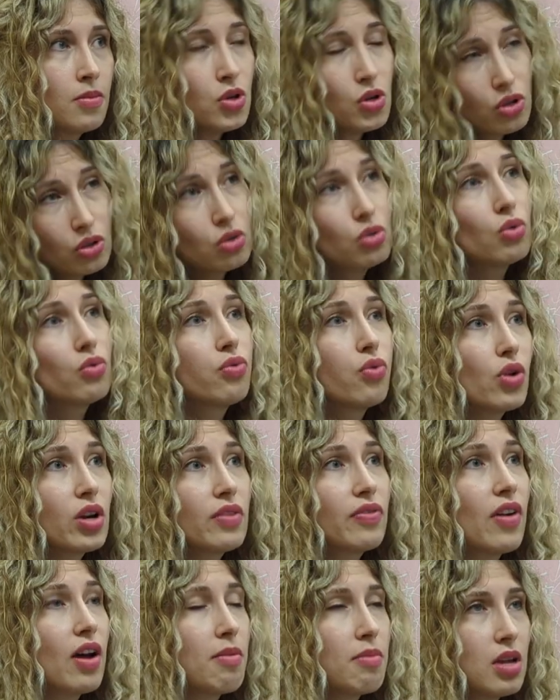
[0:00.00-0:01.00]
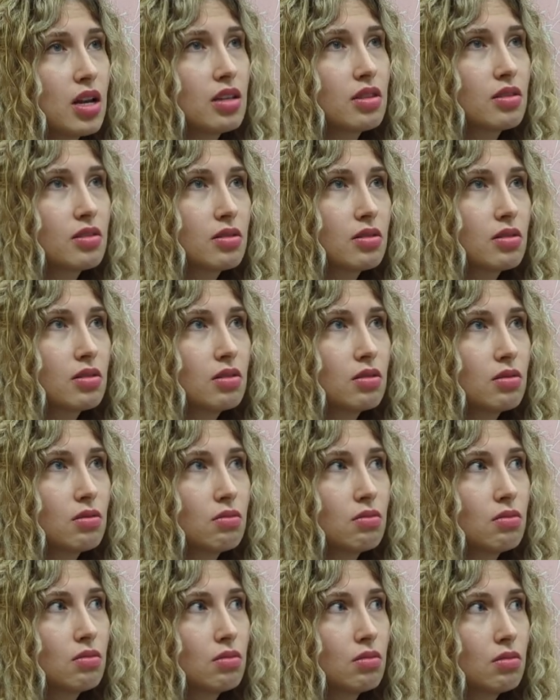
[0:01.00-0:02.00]
you could do 45 minutes,
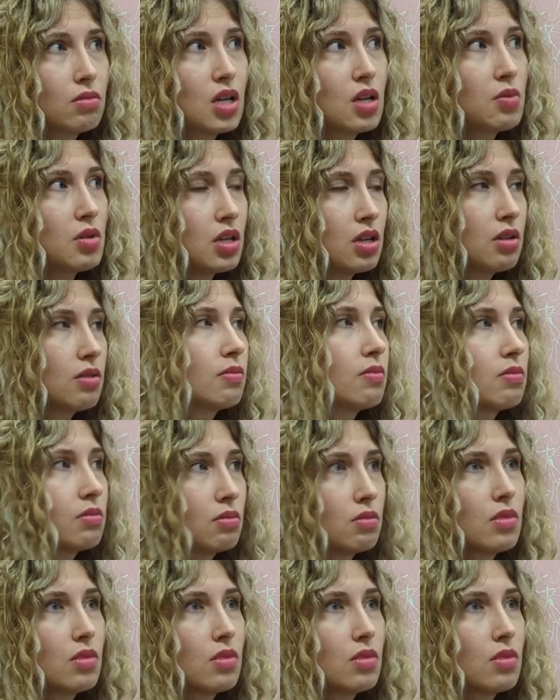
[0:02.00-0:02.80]
maybe